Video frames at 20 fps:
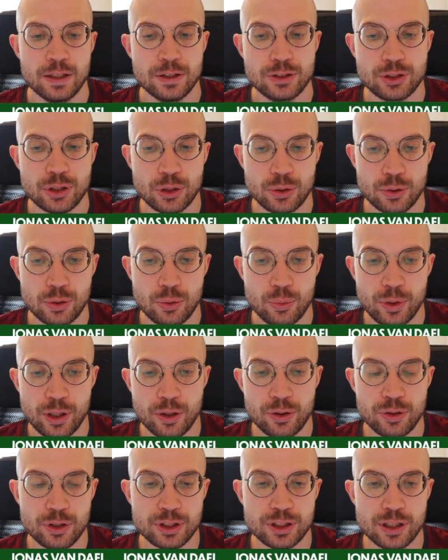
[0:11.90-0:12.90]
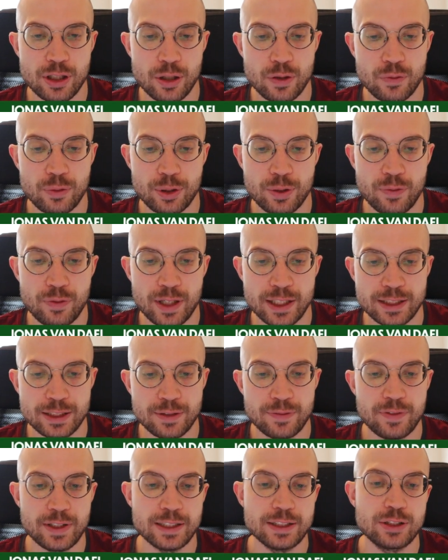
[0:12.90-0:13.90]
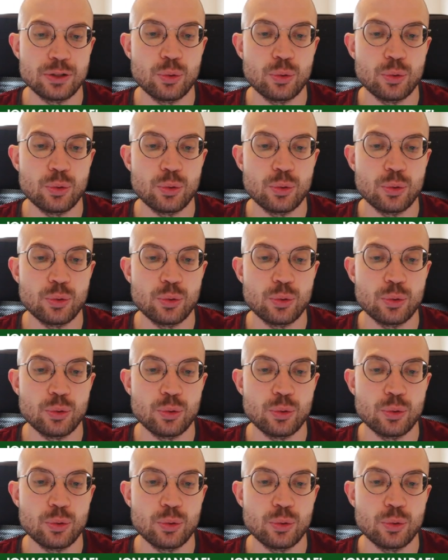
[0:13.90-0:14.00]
So we are going to start off with the French defense.